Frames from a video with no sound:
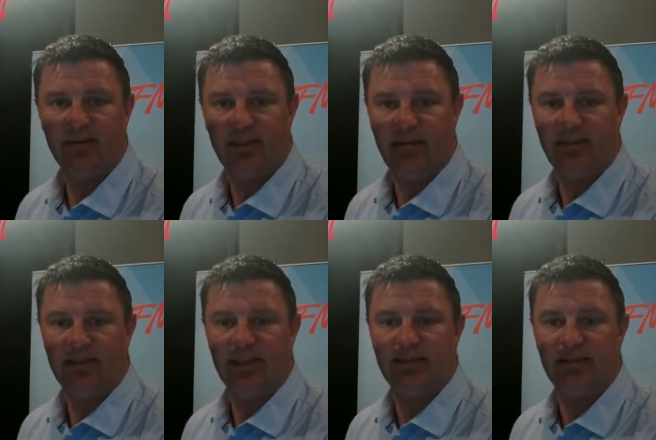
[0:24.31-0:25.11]

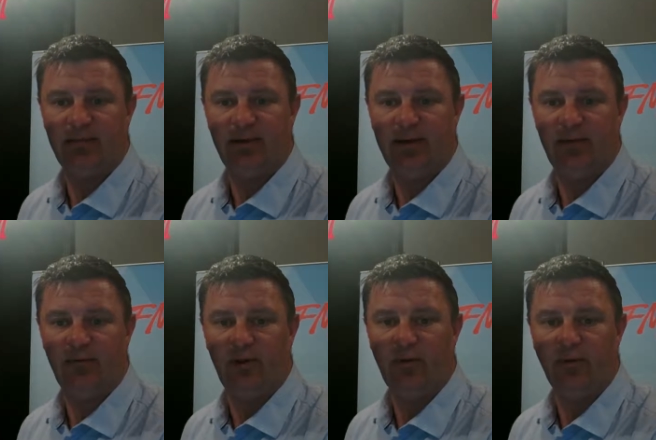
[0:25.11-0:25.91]
Gibbs is the founder
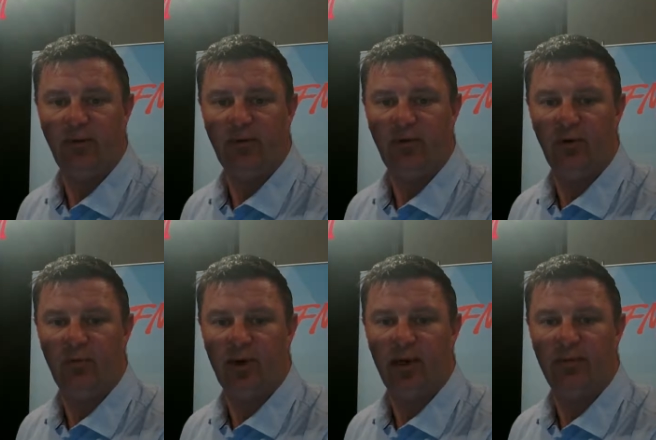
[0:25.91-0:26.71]
of local youth group
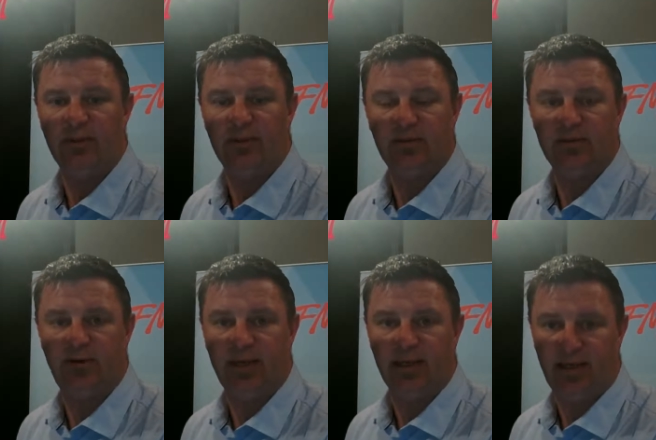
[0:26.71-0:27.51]
Wairarapa Schools
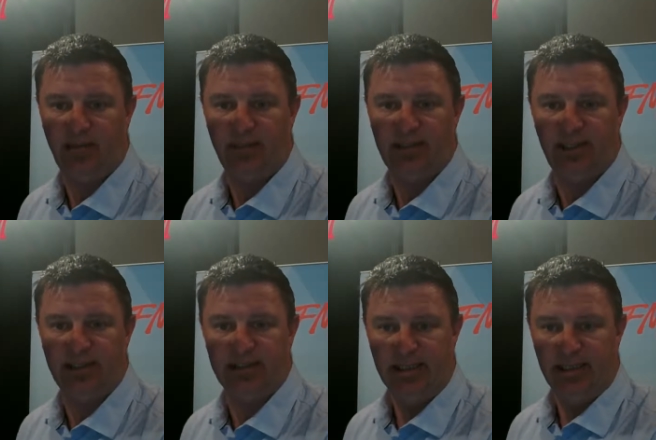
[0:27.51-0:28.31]
Fighting Climate Change,